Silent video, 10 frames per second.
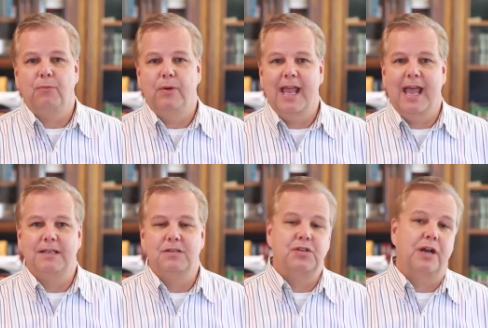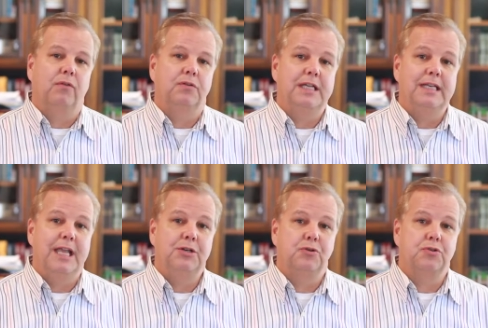We had several
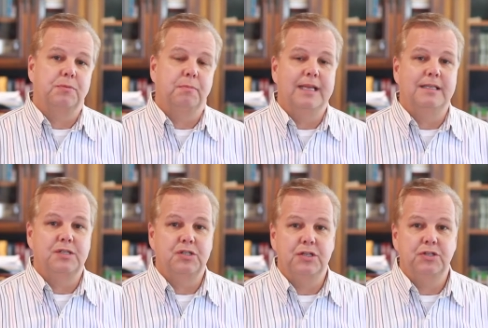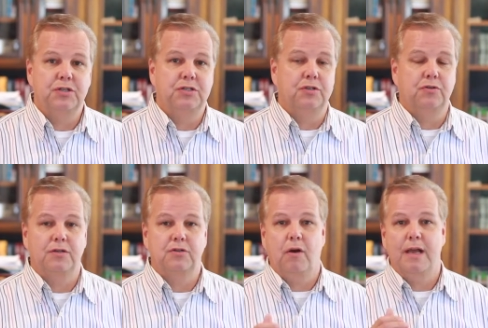teenagers made decisions to
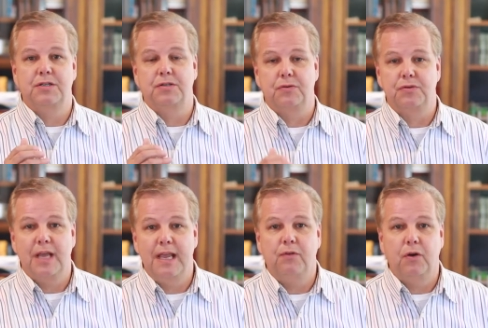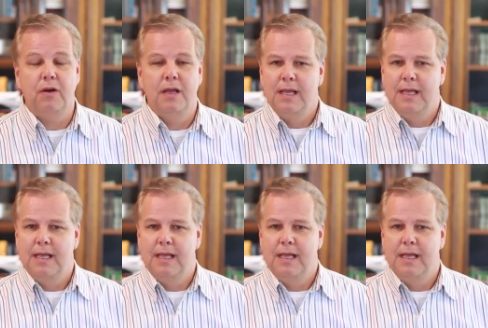trust Christ as their Savior,